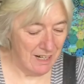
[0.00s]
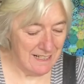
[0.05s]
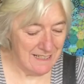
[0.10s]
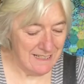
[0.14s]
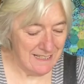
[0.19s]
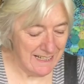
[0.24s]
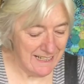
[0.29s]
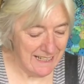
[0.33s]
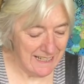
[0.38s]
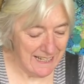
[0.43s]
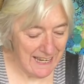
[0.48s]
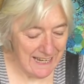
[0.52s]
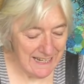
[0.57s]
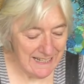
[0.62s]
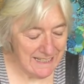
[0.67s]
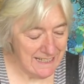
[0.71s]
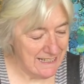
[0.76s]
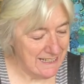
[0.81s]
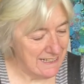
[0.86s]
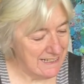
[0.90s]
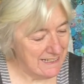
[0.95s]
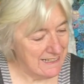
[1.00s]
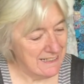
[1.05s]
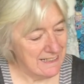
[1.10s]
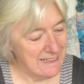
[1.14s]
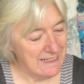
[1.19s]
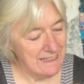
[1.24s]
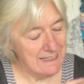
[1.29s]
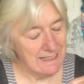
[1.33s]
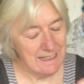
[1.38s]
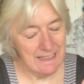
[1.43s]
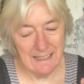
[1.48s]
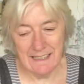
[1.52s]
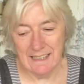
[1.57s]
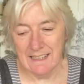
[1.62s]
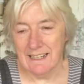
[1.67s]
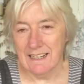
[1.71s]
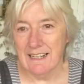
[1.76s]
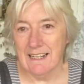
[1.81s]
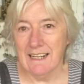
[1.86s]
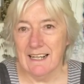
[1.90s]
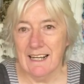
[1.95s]
video, "Hello YouTube friends," I
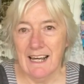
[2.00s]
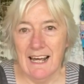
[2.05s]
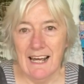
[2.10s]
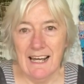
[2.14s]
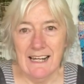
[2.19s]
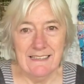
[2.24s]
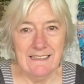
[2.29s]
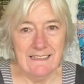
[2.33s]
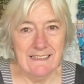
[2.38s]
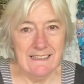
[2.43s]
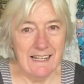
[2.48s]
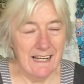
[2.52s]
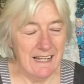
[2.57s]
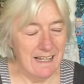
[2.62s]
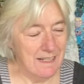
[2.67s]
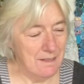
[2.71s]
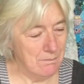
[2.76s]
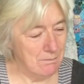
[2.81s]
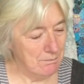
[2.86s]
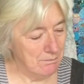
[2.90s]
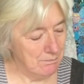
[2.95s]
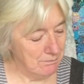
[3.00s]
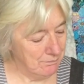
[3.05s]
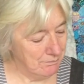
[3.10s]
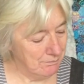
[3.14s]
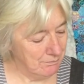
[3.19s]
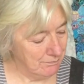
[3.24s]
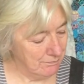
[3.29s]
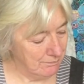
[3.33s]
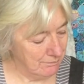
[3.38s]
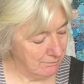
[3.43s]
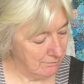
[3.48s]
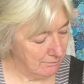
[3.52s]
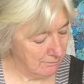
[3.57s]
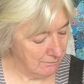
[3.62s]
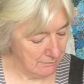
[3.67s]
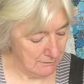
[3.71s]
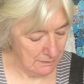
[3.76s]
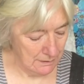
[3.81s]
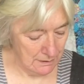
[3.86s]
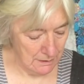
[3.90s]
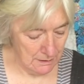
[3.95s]
think she thought that was what her name was, and
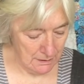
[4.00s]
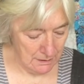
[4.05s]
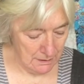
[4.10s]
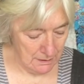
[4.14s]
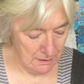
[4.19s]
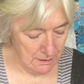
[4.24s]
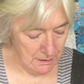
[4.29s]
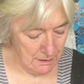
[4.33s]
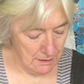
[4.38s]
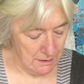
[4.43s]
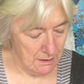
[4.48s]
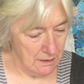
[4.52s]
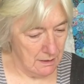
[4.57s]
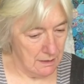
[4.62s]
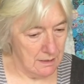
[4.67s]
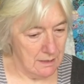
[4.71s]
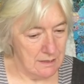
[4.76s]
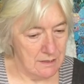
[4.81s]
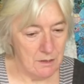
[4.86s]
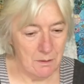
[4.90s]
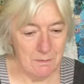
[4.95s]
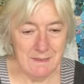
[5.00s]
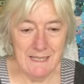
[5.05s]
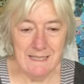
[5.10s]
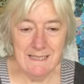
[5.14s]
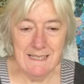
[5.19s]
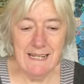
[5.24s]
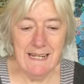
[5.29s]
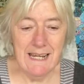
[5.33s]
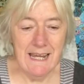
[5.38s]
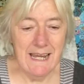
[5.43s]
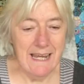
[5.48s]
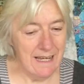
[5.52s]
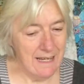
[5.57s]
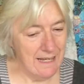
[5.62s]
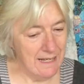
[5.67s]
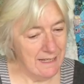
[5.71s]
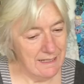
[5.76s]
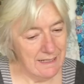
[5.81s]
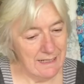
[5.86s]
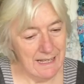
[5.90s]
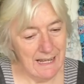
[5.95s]
she would jump up wherever I was
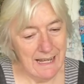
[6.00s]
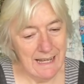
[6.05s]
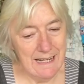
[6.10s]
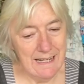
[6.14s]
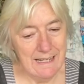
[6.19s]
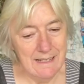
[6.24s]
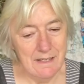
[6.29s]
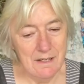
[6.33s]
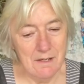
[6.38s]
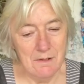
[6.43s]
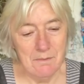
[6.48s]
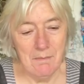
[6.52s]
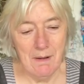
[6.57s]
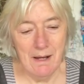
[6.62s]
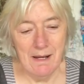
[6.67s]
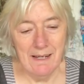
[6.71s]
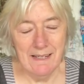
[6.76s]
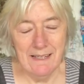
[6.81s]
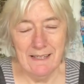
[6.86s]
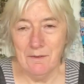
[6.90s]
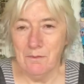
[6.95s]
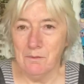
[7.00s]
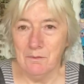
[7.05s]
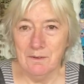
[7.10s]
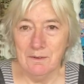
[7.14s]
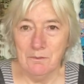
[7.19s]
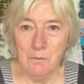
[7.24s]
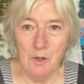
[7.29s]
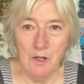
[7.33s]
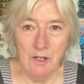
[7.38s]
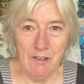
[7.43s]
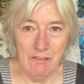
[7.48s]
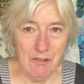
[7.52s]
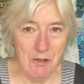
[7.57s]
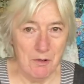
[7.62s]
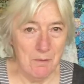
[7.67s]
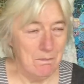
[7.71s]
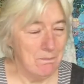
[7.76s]
and dominate the, the frame for a